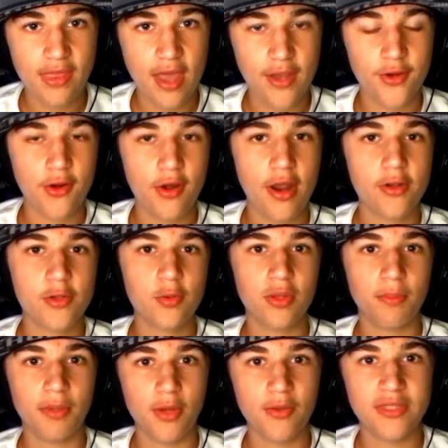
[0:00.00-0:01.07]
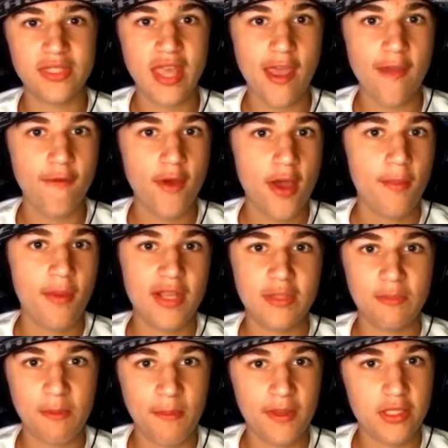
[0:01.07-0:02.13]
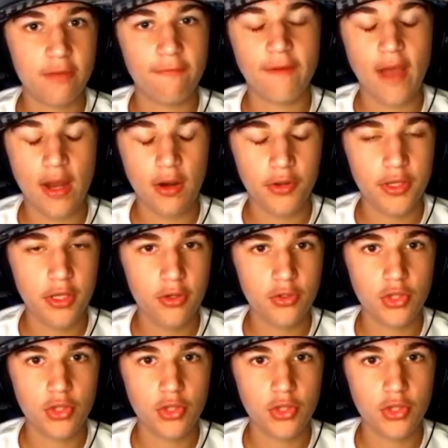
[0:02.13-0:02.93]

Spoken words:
Hector Neris with a blown save, but he's been pitching fine all year,